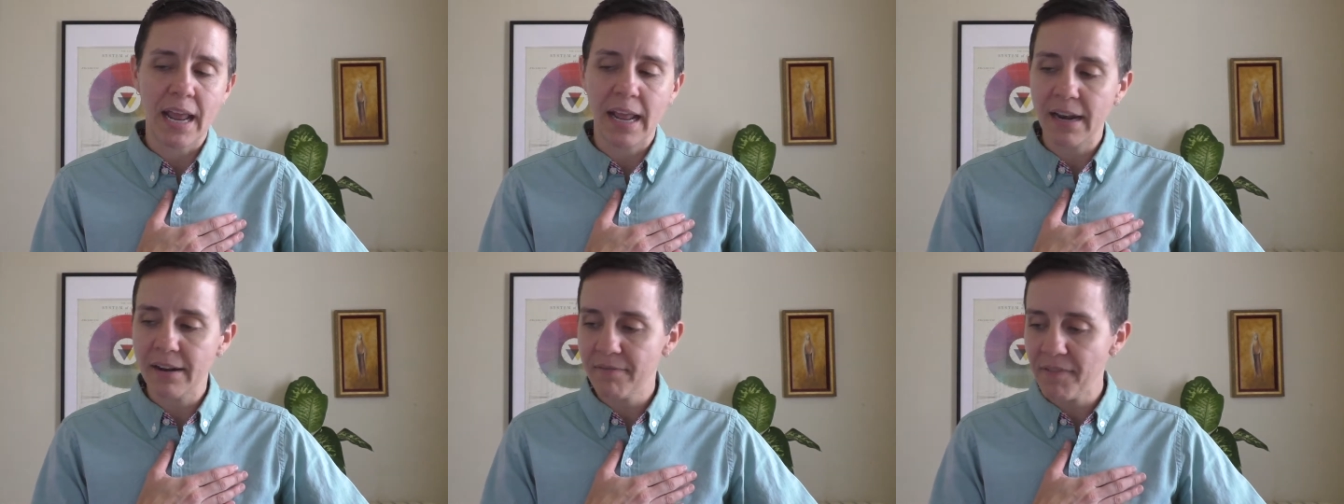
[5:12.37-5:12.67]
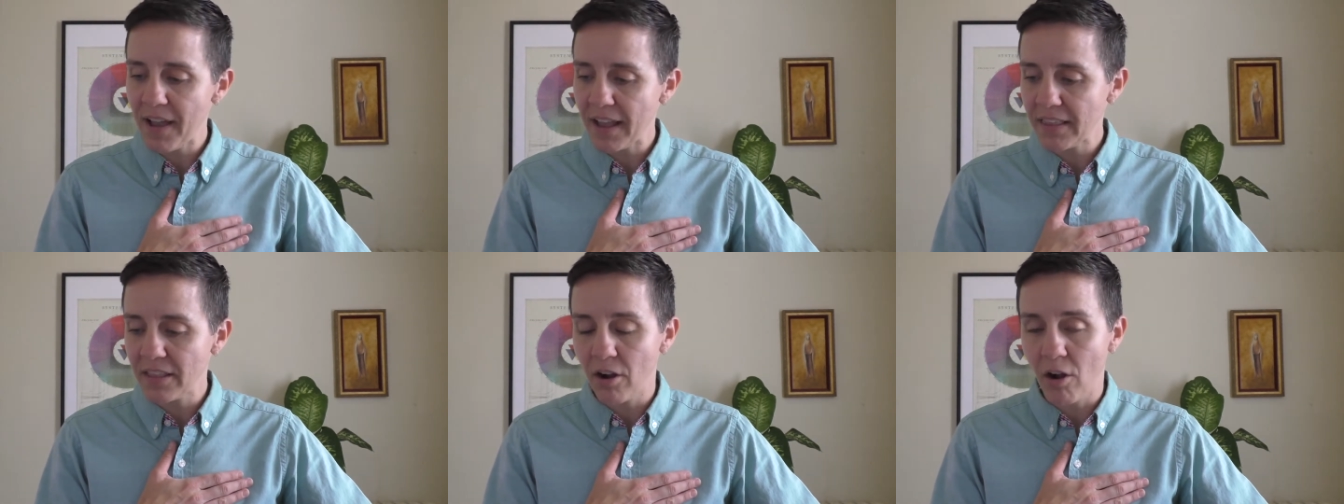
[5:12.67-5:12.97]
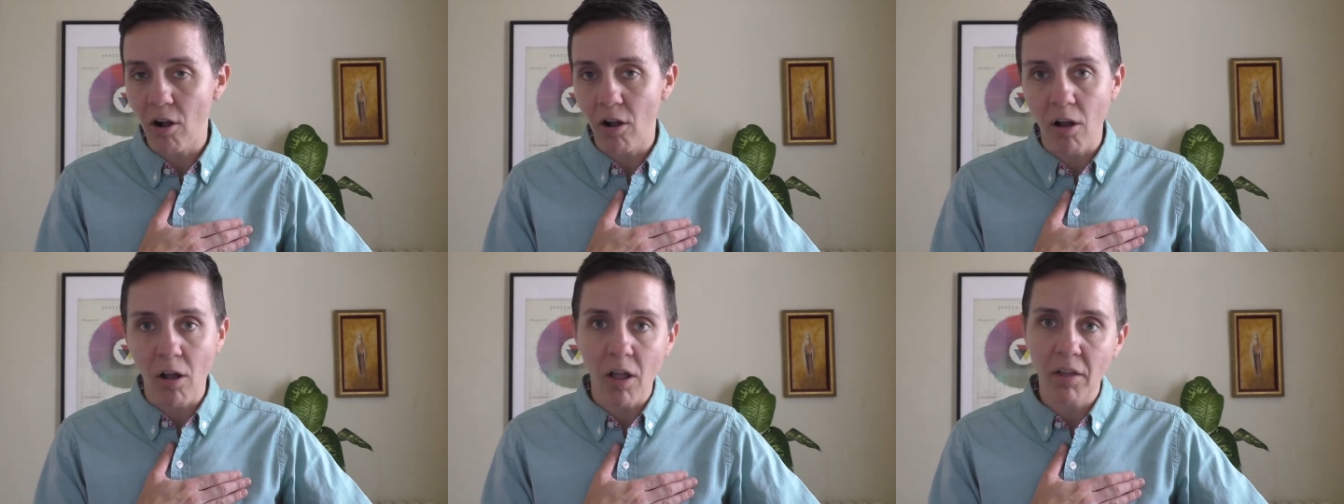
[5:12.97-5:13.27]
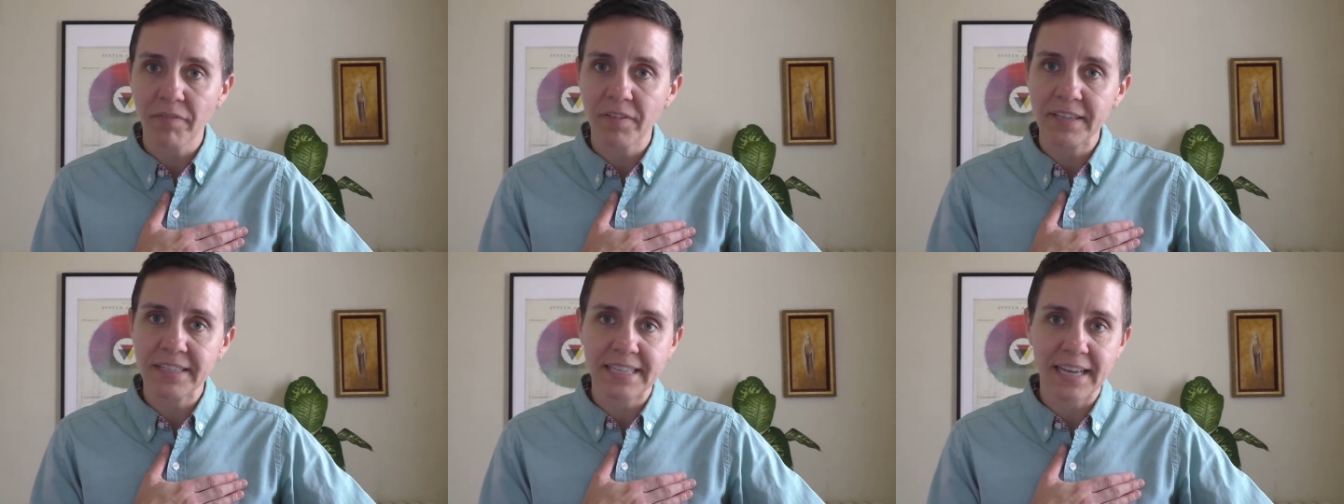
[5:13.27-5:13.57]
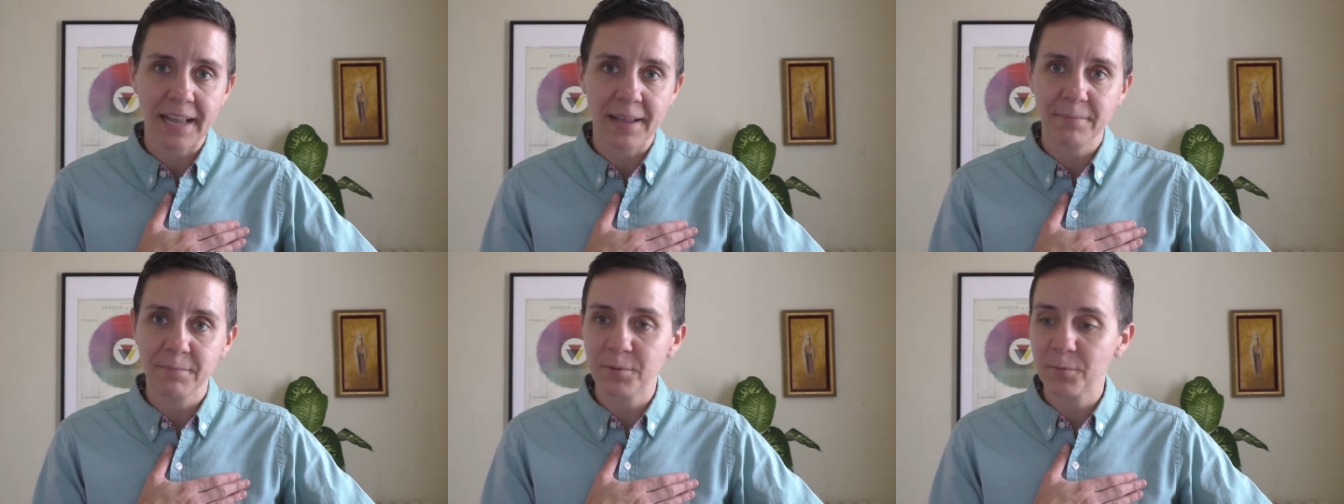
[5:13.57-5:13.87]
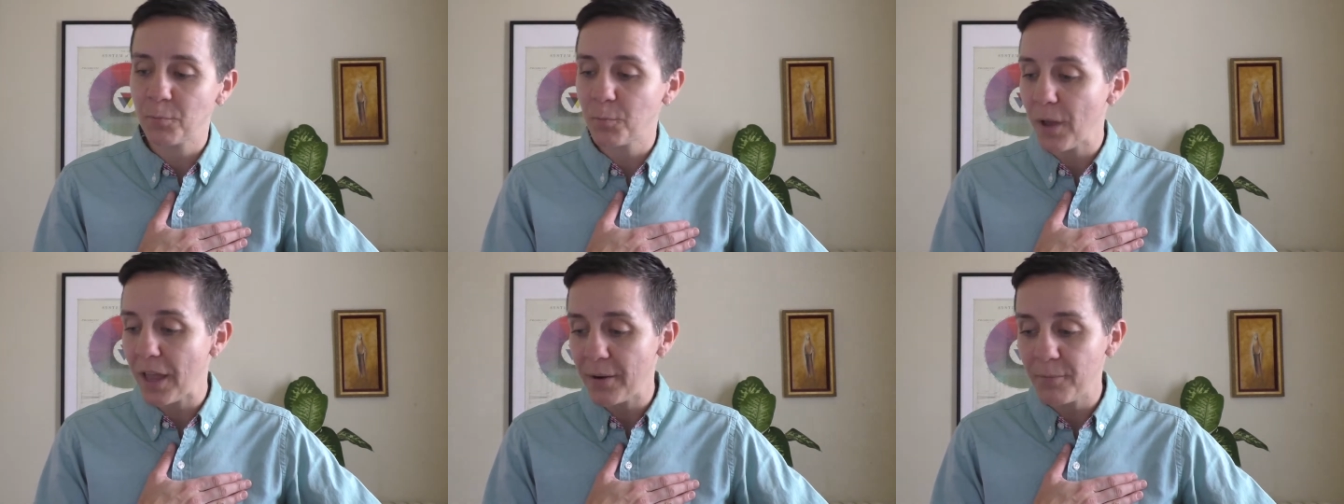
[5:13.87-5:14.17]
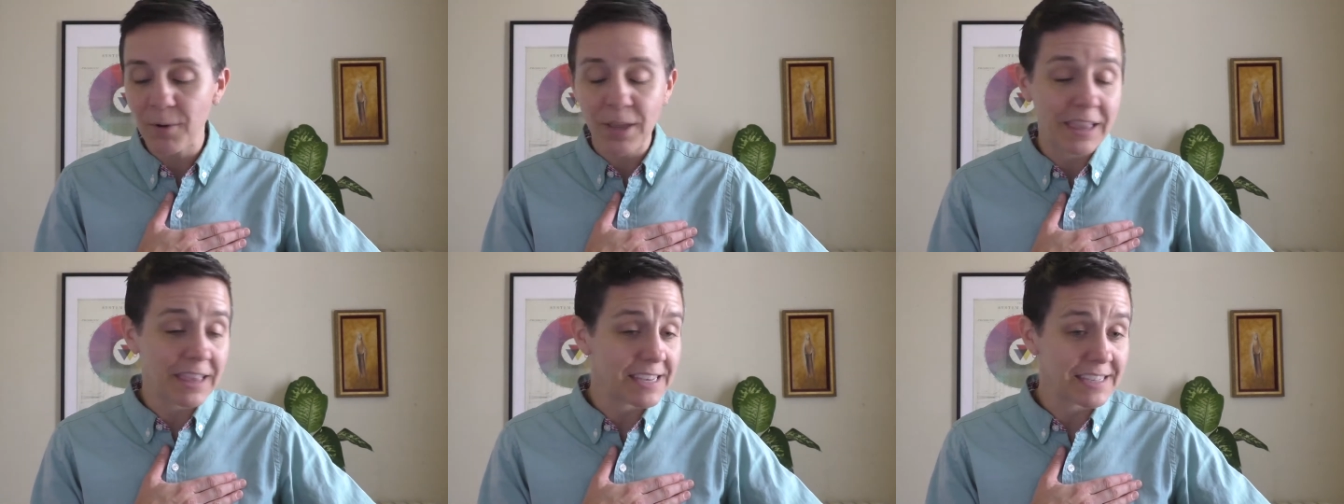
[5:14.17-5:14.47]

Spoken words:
And in fact, there are often times when we